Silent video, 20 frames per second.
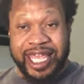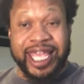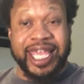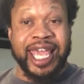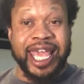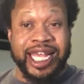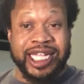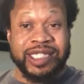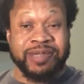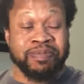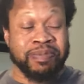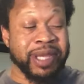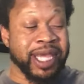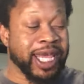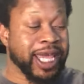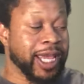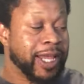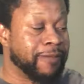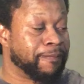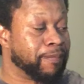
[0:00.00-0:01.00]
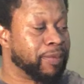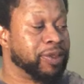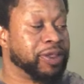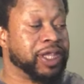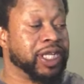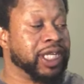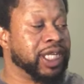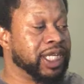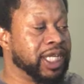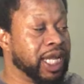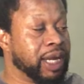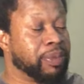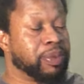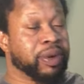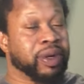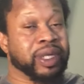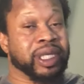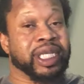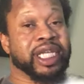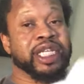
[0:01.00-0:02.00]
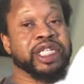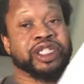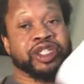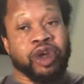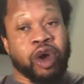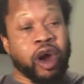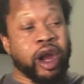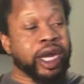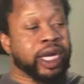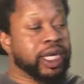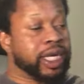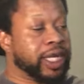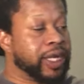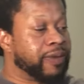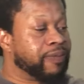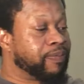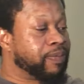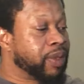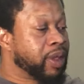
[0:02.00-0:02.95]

has been deliberately targeted